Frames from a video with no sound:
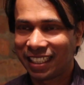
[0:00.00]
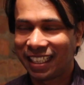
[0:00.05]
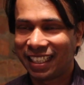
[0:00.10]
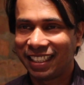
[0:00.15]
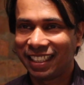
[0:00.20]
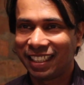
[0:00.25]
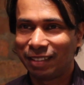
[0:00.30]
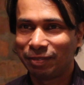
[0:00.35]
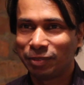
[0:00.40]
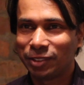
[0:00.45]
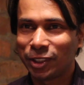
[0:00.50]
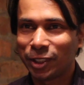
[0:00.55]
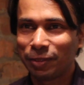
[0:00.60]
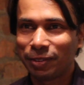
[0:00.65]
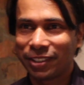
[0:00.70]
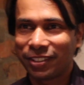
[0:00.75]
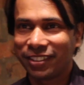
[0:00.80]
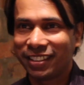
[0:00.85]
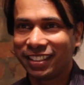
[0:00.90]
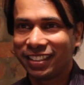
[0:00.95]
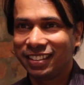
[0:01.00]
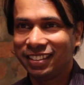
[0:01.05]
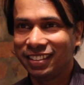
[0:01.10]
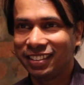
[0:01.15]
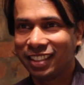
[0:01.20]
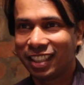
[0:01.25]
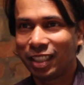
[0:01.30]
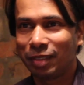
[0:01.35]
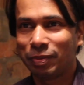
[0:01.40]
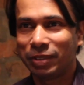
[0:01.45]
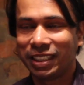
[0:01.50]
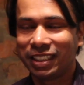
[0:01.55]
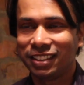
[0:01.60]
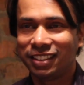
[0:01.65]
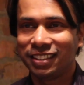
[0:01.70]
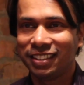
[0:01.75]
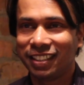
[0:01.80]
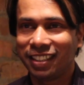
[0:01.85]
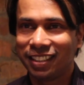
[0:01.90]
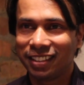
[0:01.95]
Hi, I'm Toby Kurien. I'm an
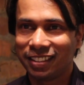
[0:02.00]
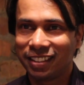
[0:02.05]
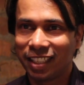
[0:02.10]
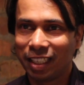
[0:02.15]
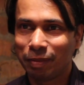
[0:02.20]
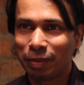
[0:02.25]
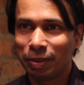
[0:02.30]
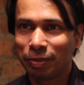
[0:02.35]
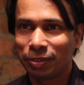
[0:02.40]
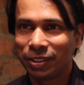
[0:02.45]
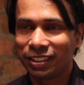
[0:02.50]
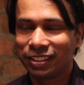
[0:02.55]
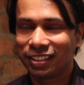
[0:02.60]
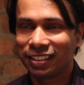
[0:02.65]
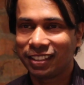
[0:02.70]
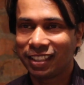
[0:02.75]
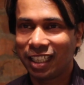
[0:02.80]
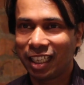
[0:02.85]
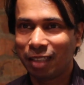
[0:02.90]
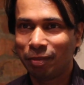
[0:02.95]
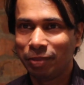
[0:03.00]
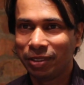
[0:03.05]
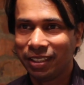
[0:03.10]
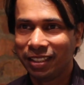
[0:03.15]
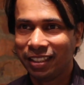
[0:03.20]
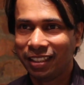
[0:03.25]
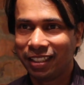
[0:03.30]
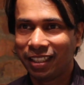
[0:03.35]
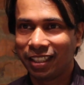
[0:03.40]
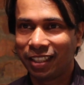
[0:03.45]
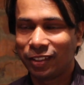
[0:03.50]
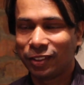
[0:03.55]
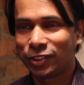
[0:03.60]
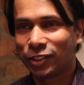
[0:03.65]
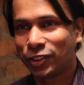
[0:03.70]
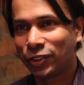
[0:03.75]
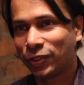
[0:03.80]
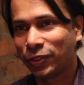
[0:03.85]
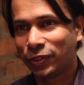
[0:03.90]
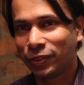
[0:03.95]
engineer at the IBM Research Lab, and I
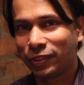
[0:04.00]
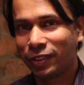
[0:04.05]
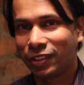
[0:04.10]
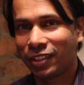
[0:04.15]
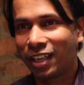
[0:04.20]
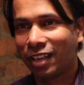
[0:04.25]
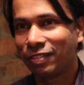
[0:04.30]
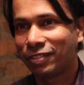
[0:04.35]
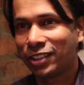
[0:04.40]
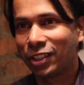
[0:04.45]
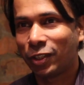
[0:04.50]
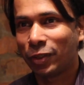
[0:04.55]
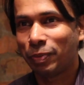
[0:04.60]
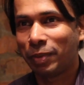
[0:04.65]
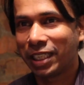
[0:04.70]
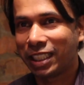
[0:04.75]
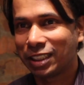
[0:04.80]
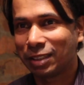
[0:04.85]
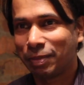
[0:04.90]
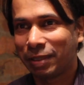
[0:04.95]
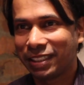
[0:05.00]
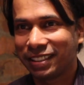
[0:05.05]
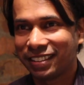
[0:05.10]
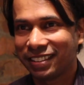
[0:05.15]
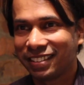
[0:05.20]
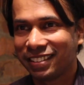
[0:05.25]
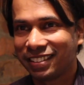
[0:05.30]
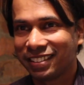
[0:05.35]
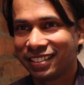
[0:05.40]
also look after our makerspace.